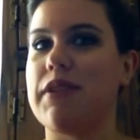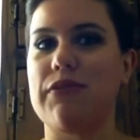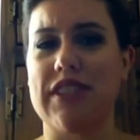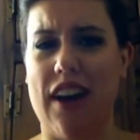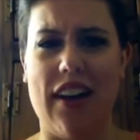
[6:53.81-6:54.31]
was
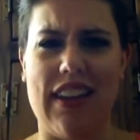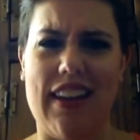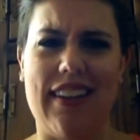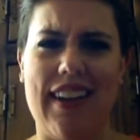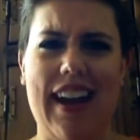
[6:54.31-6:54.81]

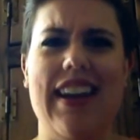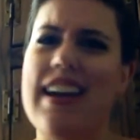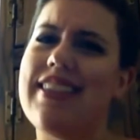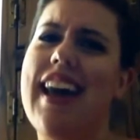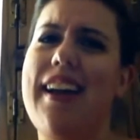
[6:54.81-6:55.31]
calling and
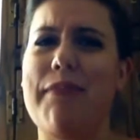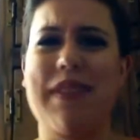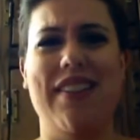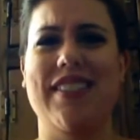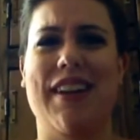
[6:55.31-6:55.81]
that, that
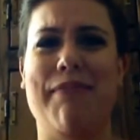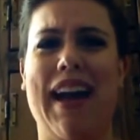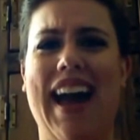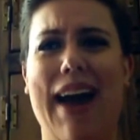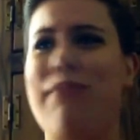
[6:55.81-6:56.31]
appears on my
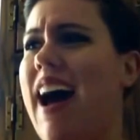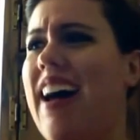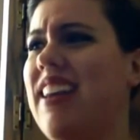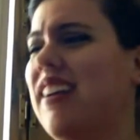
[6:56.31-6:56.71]
iPad